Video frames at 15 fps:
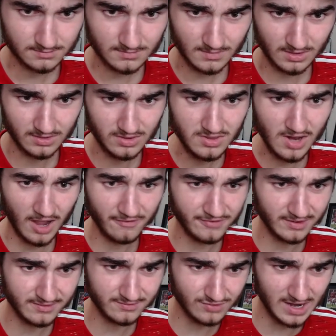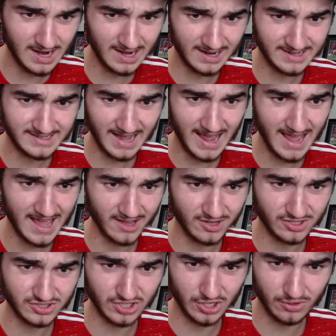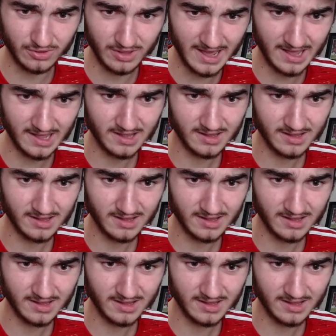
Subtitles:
Nothing really De Gea could do there.